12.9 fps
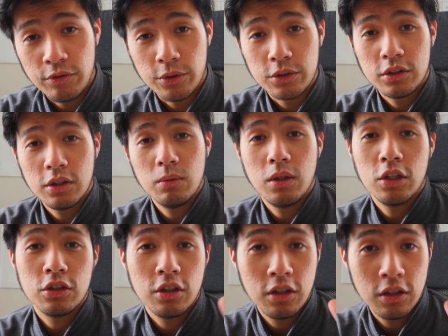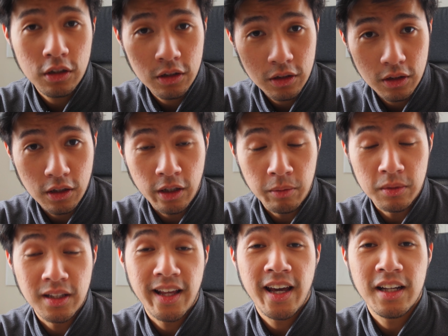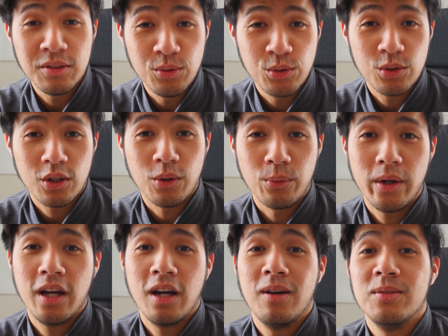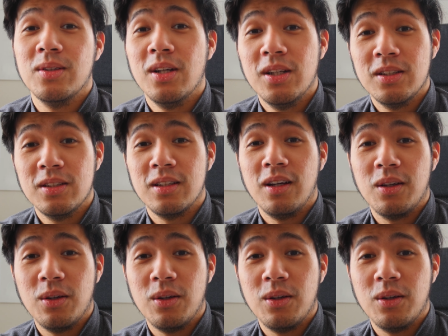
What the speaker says: you're still watching, I'm glad you stuck around. Thank